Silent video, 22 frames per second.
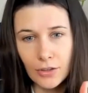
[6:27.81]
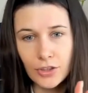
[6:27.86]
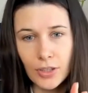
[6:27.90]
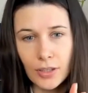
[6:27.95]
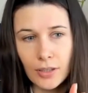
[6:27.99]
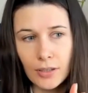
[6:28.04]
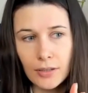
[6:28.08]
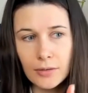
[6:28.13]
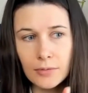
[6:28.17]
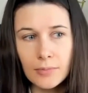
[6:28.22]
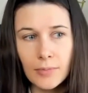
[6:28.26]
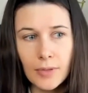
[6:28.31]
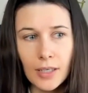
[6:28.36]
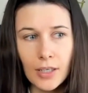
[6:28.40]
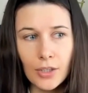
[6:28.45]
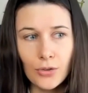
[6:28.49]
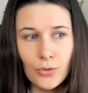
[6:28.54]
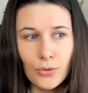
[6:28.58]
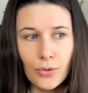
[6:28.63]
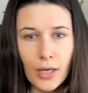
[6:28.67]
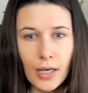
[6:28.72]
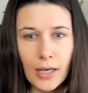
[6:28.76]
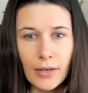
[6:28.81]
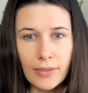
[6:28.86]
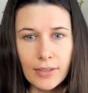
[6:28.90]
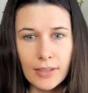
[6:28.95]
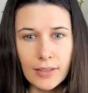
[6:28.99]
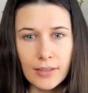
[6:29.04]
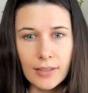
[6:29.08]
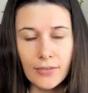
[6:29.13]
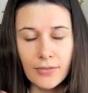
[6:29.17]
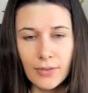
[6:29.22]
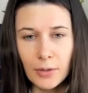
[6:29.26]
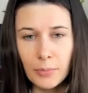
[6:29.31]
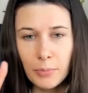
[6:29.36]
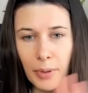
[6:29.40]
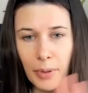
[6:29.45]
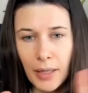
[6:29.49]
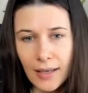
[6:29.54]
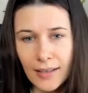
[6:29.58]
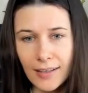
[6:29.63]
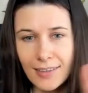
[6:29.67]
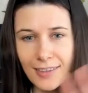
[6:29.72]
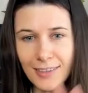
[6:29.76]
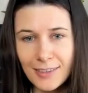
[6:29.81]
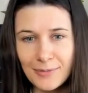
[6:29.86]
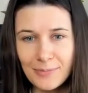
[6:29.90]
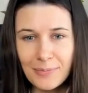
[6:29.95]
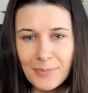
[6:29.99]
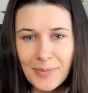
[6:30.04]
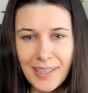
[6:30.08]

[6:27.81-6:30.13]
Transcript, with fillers: chart, you have a different planets,